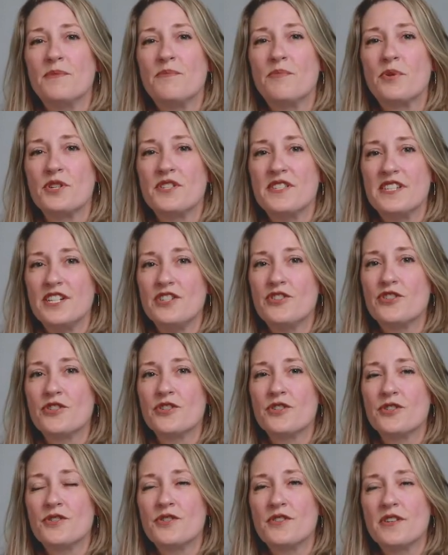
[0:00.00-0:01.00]

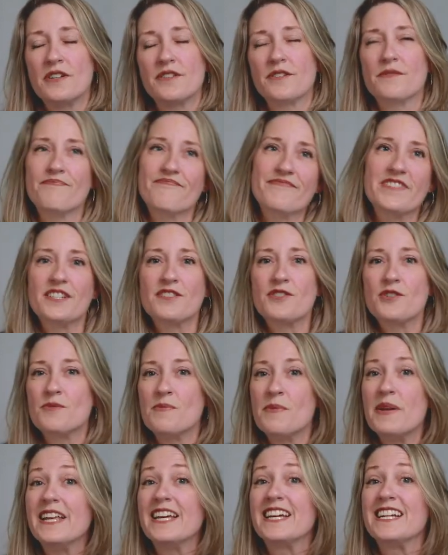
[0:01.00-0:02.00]
procedures or, excuse
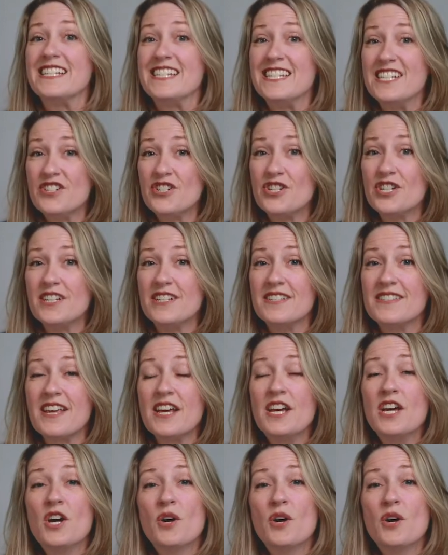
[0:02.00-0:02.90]
me, many conditions